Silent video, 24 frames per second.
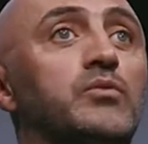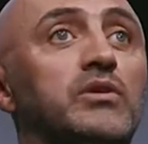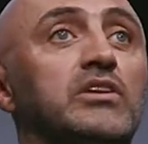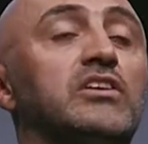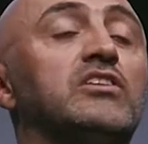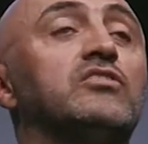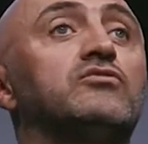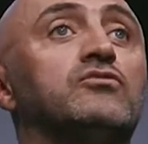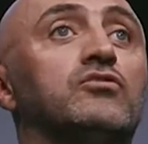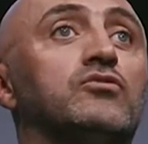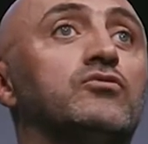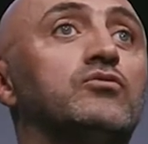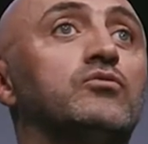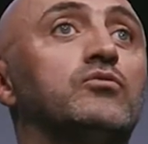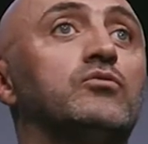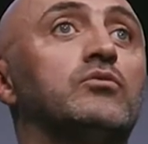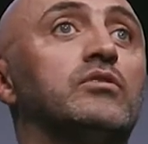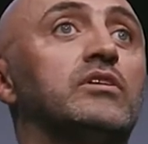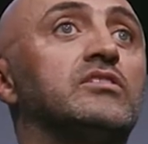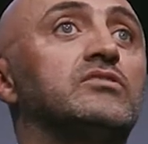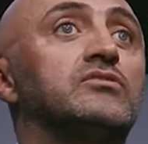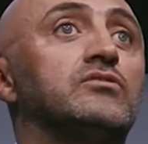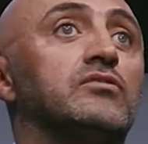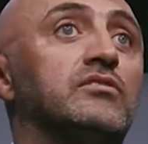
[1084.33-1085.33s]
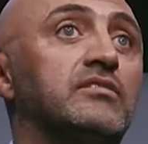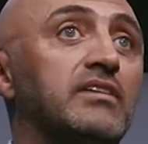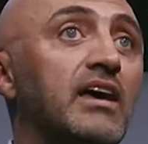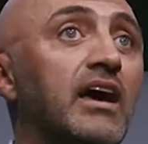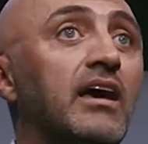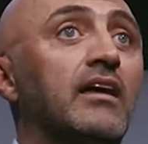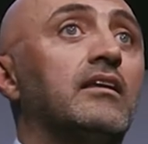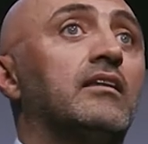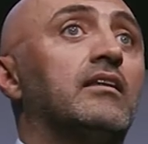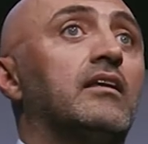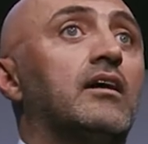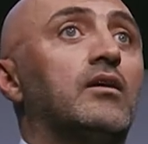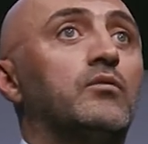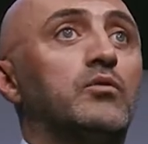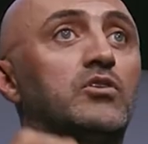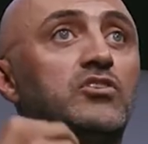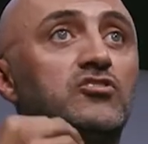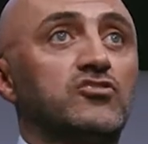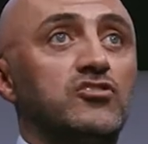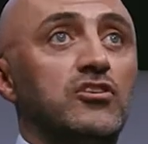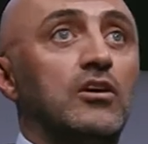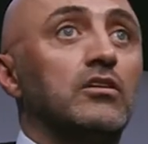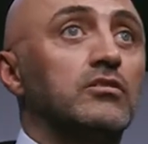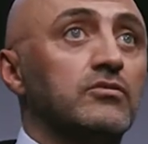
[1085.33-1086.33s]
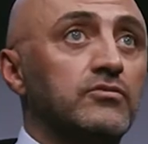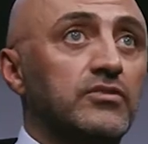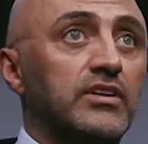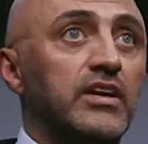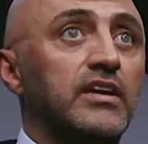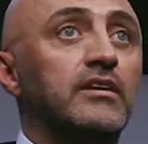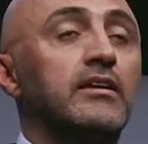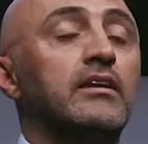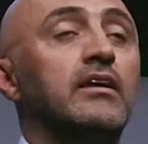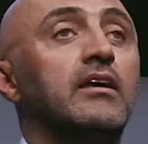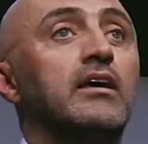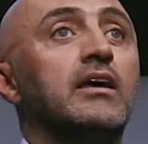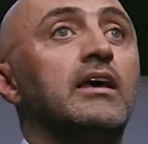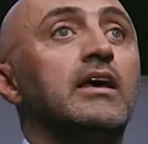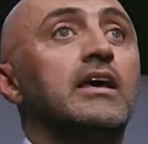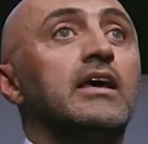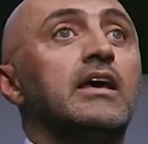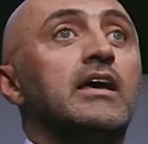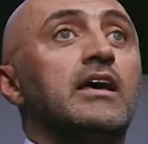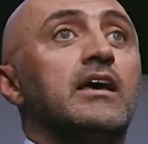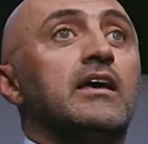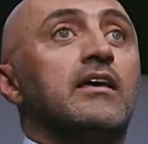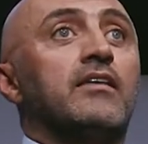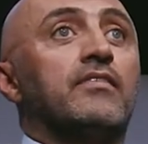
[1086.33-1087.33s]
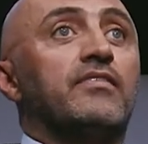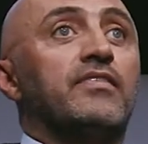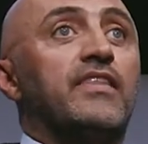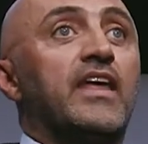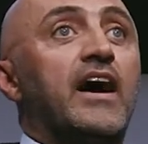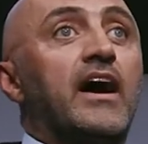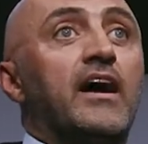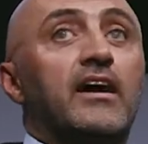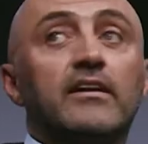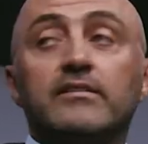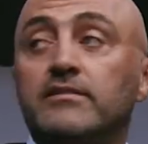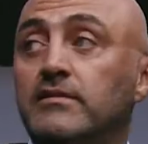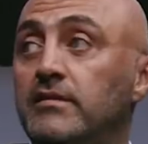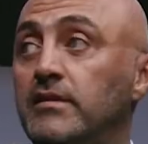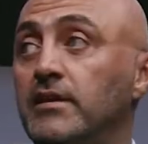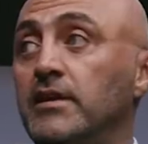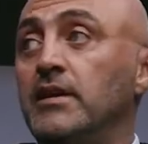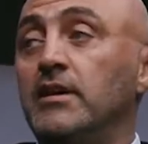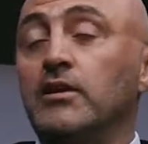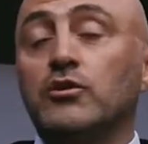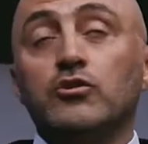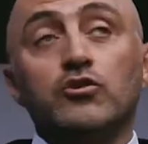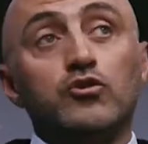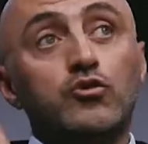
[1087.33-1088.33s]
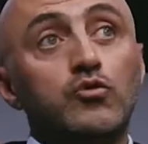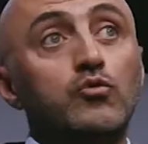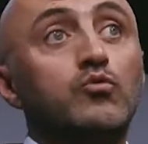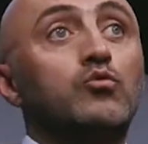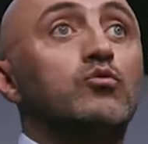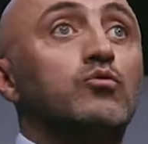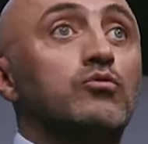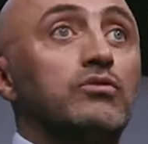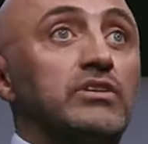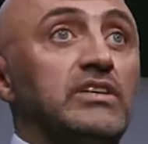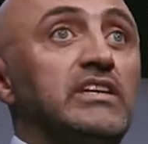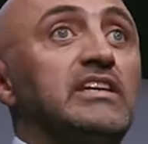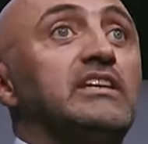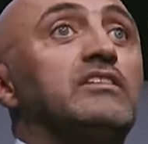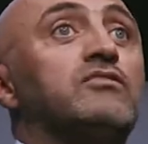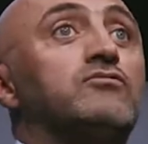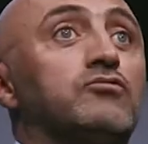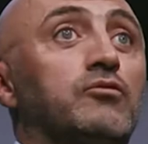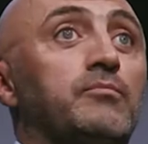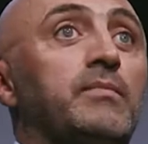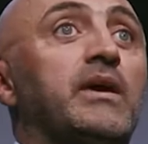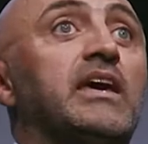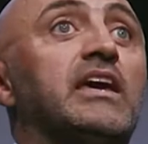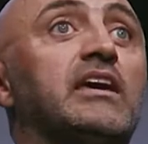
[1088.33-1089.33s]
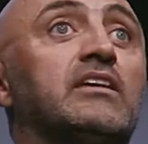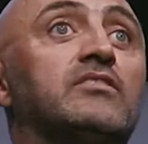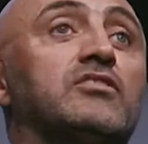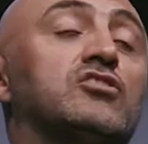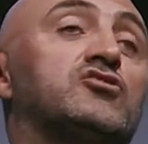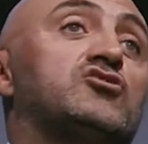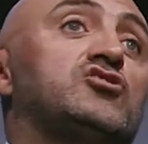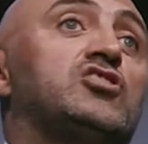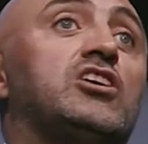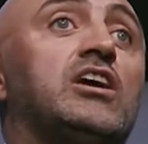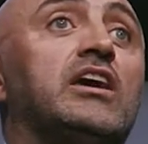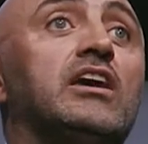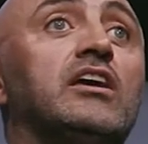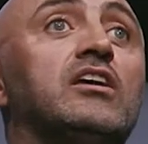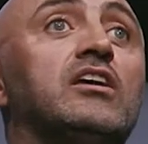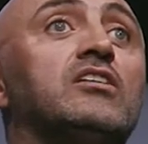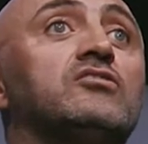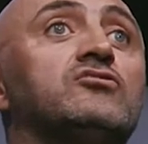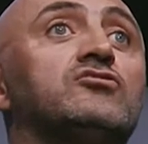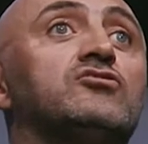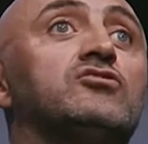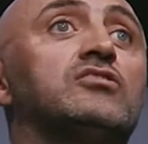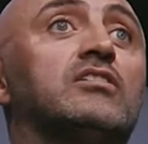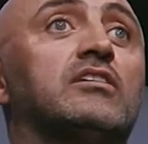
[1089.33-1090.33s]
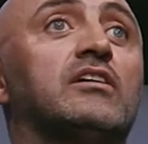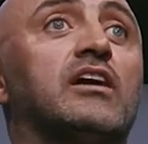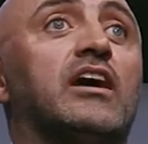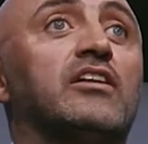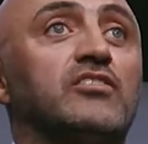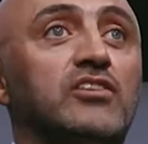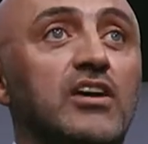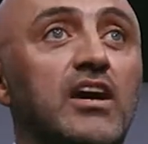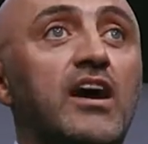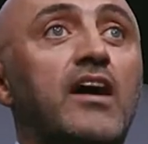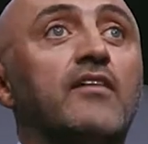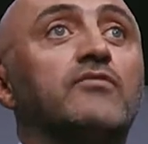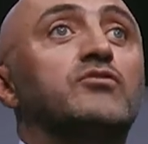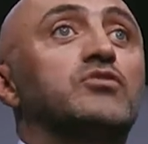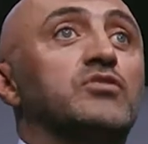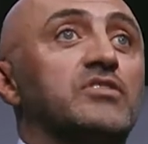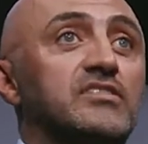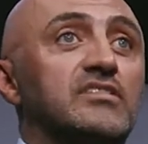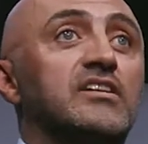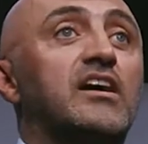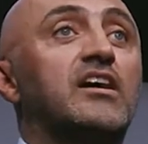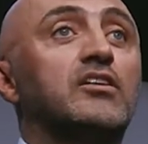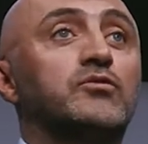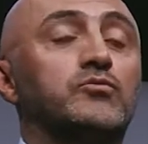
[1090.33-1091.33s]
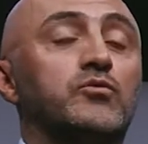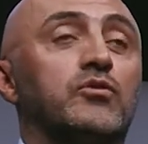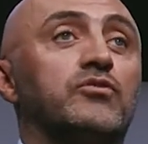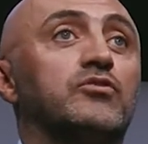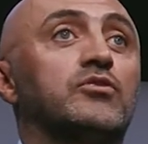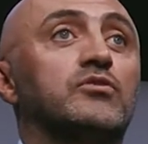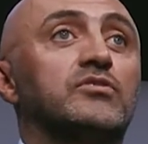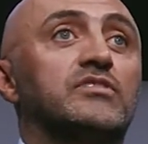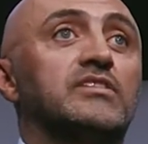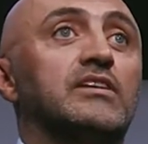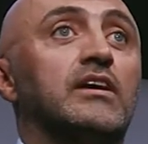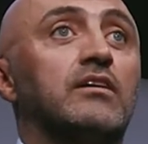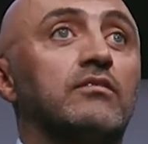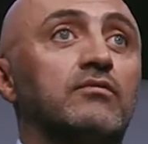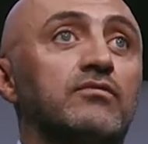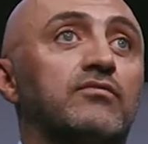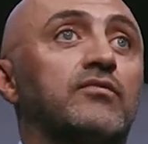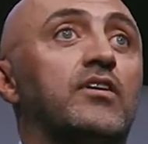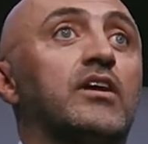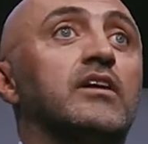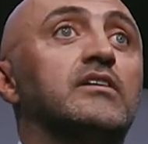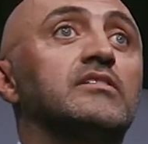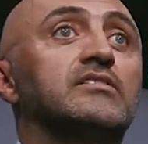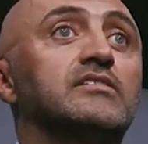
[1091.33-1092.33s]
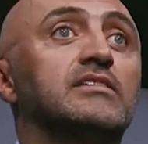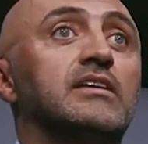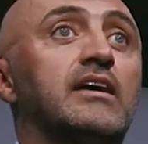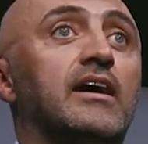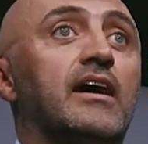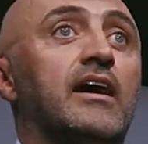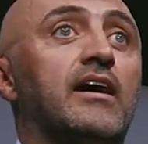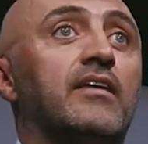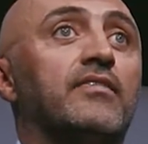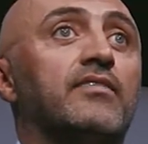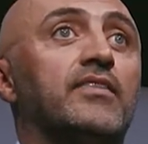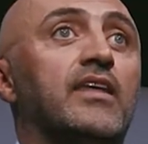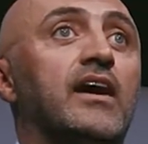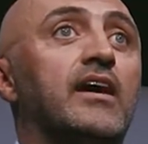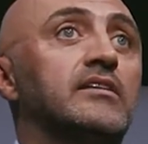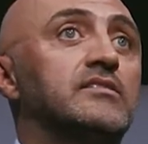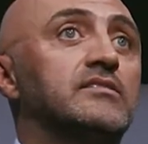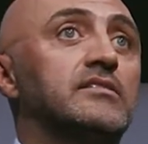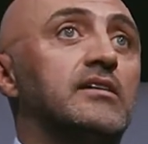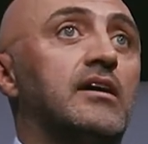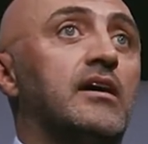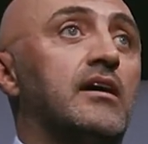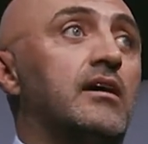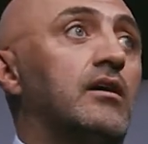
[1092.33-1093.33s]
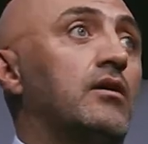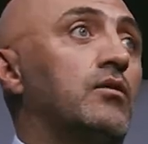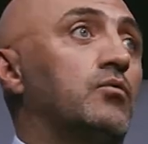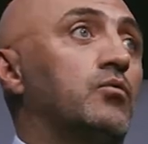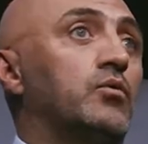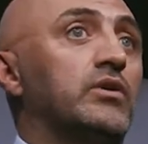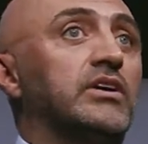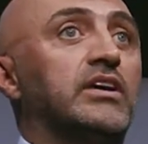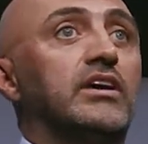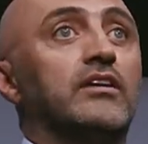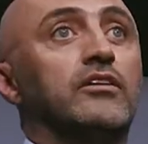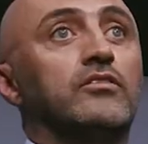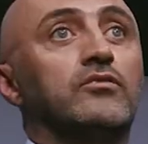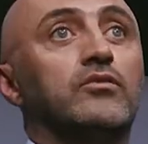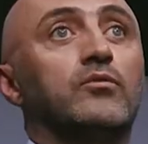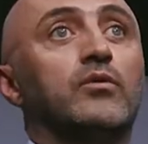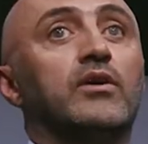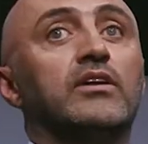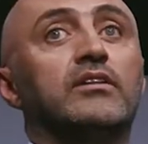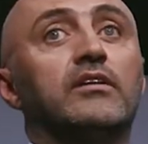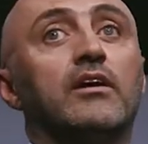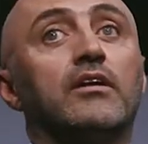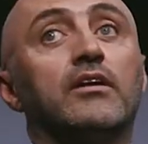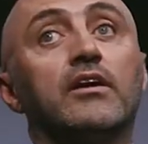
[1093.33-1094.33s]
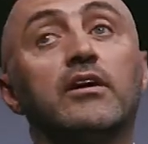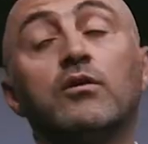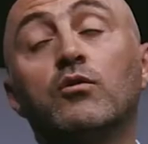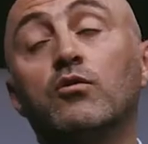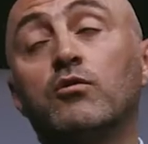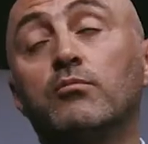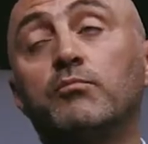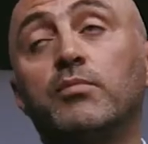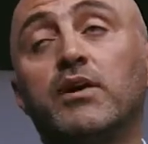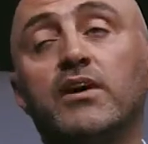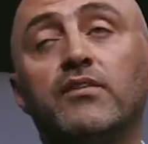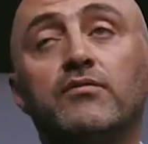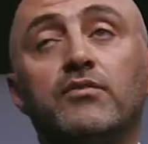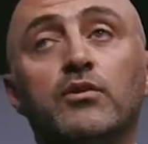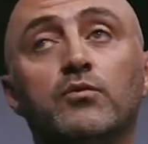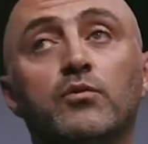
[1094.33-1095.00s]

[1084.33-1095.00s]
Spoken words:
we need to do is to tell our children that you need to make the change, and you have to start with yourself first, and that's how we're going to do it. And I hope every